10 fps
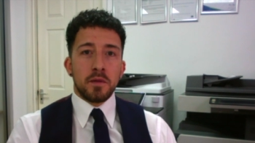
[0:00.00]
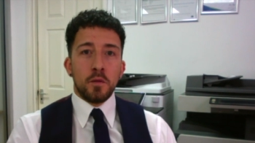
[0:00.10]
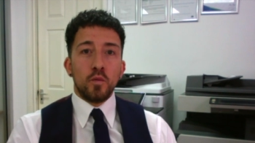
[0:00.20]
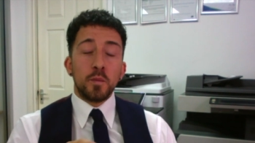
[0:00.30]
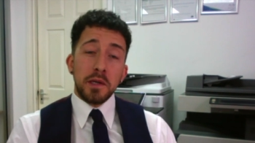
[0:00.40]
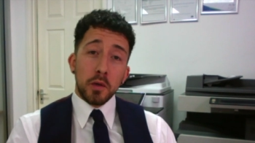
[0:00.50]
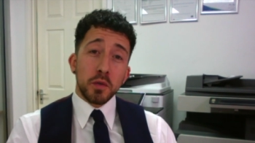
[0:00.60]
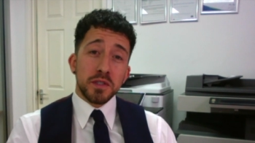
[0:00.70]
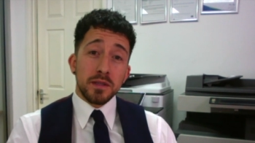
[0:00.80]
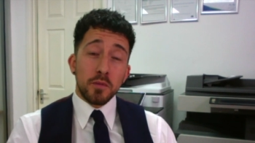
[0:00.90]
We'll be
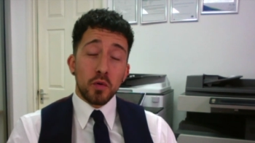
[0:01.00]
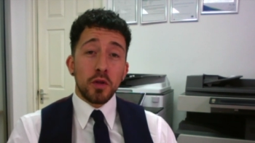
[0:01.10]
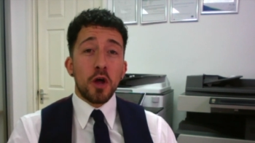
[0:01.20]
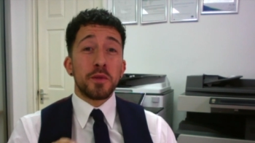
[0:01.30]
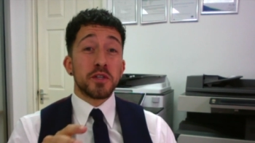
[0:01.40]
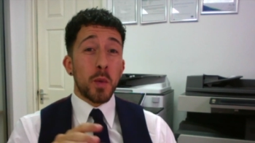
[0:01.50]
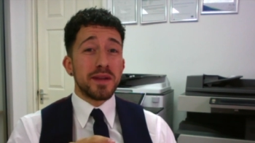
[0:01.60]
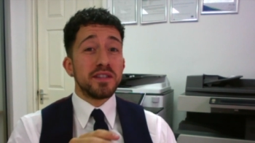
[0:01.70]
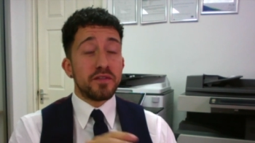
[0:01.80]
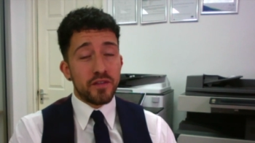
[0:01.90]
launching them all on the
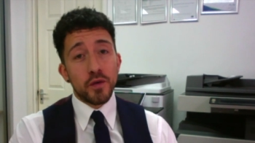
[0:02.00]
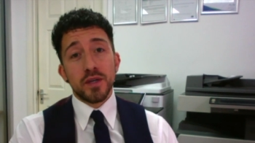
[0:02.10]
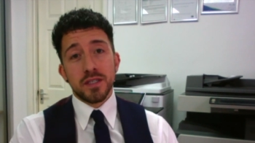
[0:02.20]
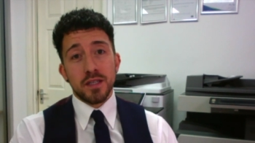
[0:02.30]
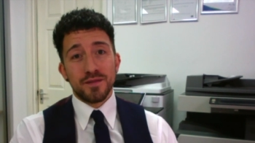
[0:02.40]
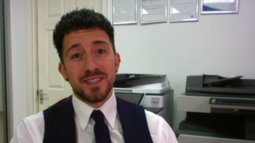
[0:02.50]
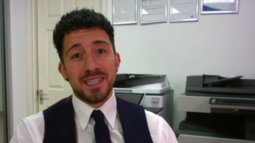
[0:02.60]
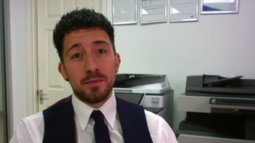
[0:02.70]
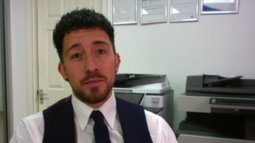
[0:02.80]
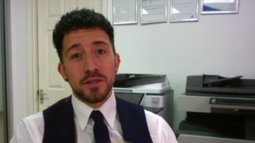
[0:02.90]
21st of December.